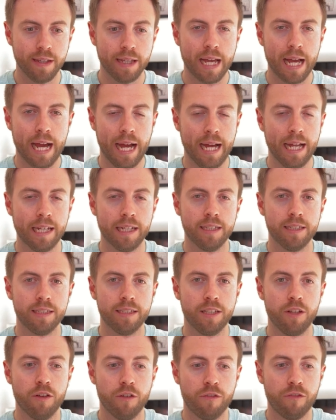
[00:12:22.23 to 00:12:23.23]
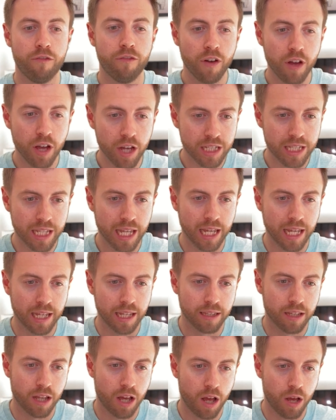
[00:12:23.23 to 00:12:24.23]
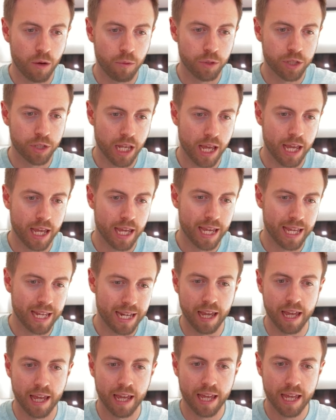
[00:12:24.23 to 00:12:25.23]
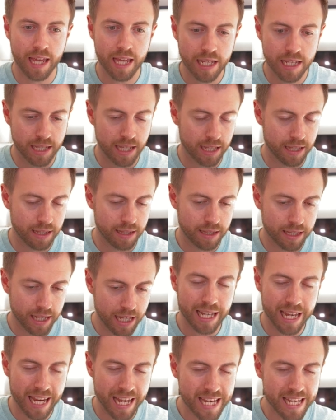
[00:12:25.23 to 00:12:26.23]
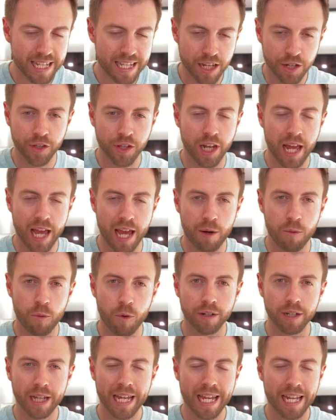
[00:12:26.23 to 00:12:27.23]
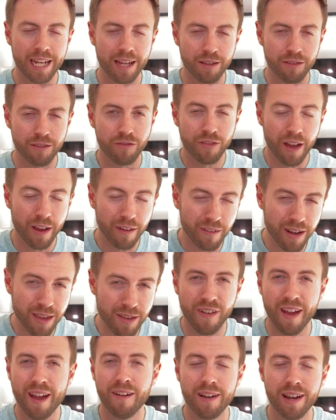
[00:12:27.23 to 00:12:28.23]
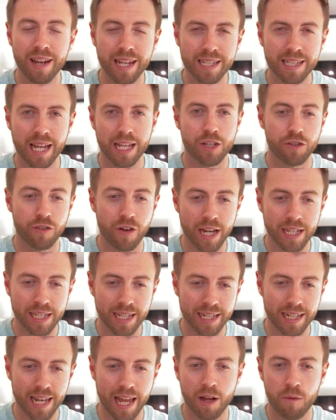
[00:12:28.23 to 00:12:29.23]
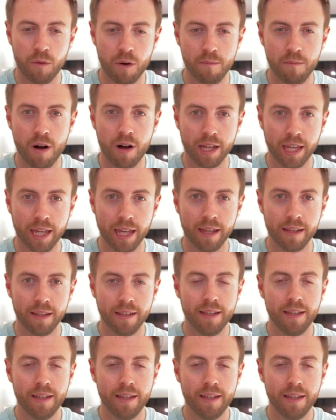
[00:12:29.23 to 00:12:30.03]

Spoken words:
And the first thing that I would say in here is that this is another layer 1 in a very, very saturated layer 1 market.